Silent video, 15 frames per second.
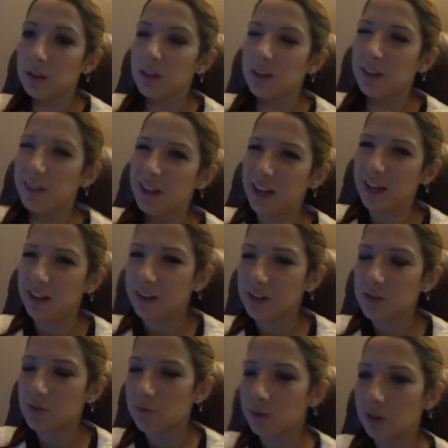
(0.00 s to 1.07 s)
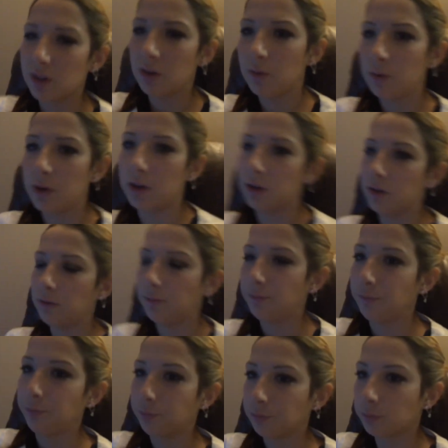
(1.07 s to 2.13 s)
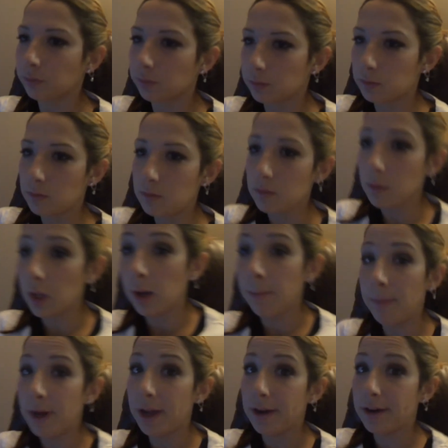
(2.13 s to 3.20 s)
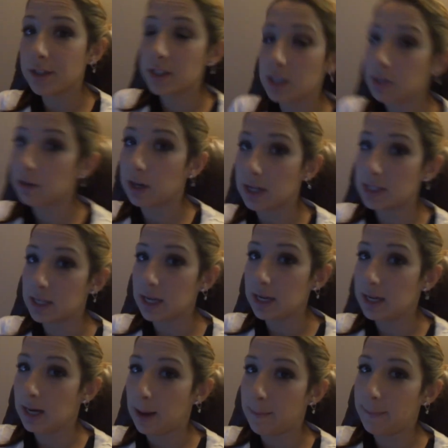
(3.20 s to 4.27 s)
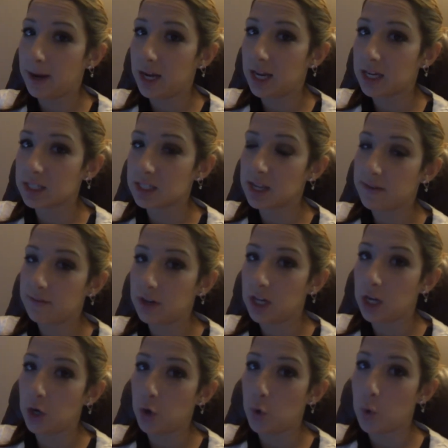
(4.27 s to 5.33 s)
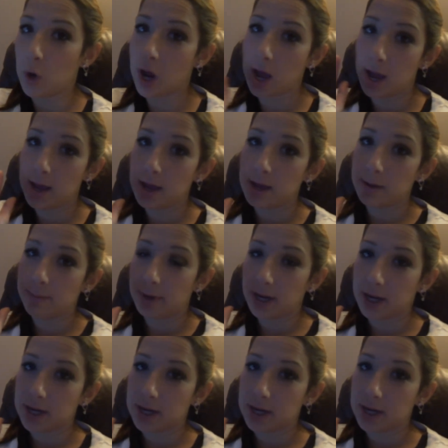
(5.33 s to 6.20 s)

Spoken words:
the lighting is really weird. But I'll see you guys in my next video. Bye